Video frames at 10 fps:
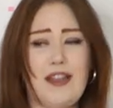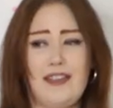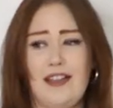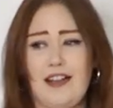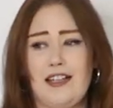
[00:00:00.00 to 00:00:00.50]

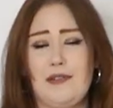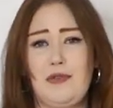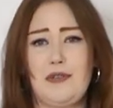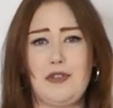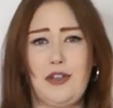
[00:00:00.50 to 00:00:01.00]
think I need to
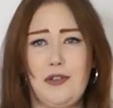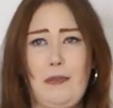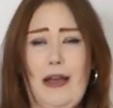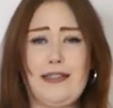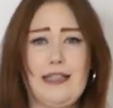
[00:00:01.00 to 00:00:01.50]
put some shoulder
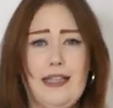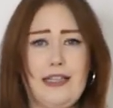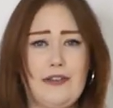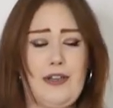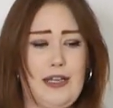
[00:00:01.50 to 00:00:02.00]
pads in
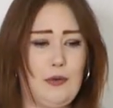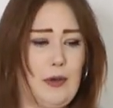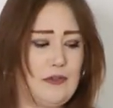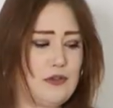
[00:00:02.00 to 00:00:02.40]
it, give it a little bit of